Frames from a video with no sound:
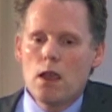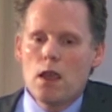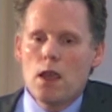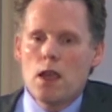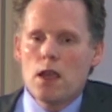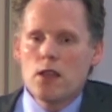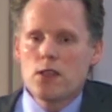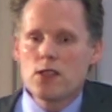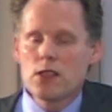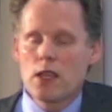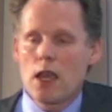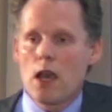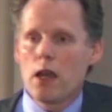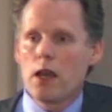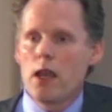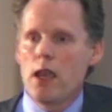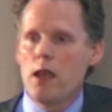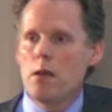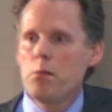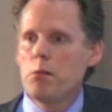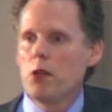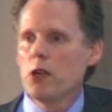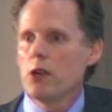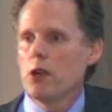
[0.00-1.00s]
Scott
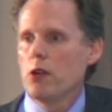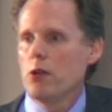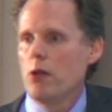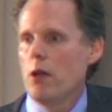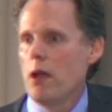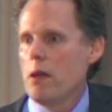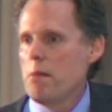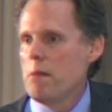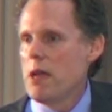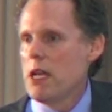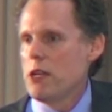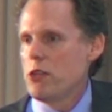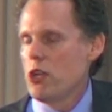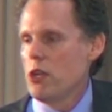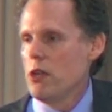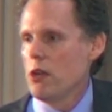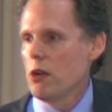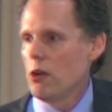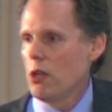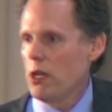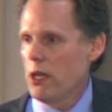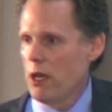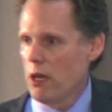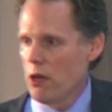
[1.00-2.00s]
Ambler, who I mentioned
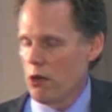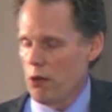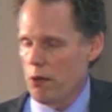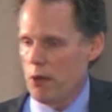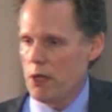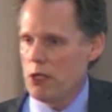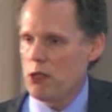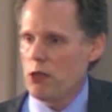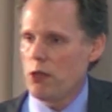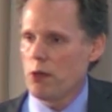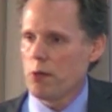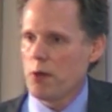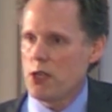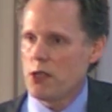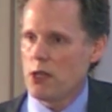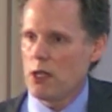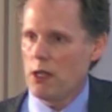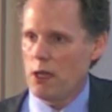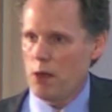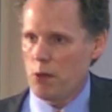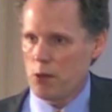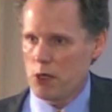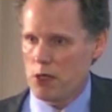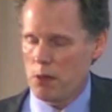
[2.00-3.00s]
earlier, who until
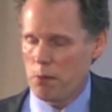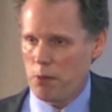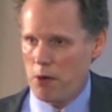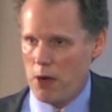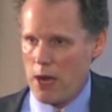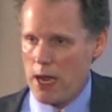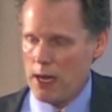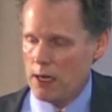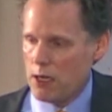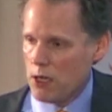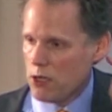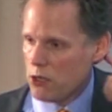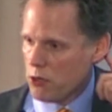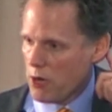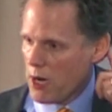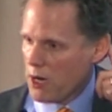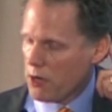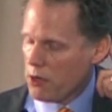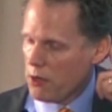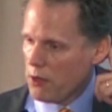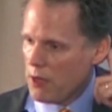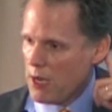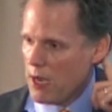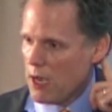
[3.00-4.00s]
recently was the practice
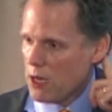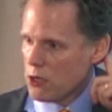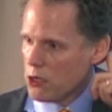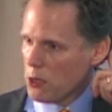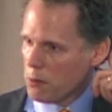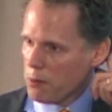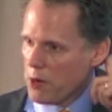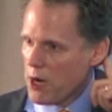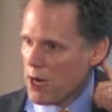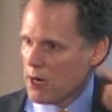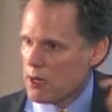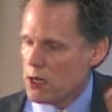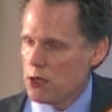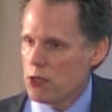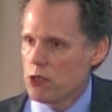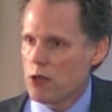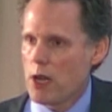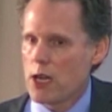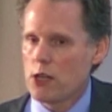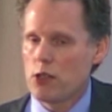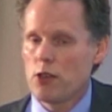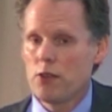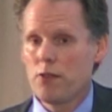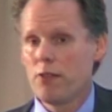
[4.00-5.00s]
director, the Agile practice
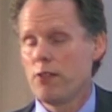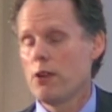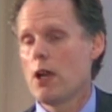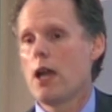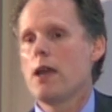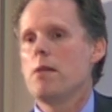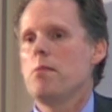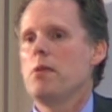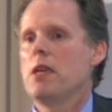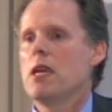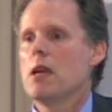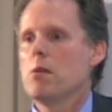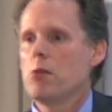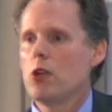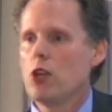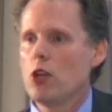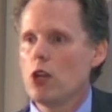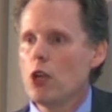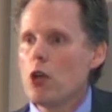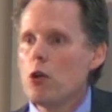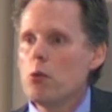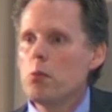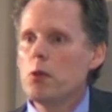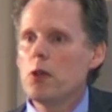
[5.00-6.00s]
director for IBM
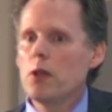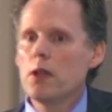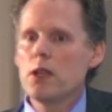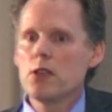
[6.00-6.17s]
Global,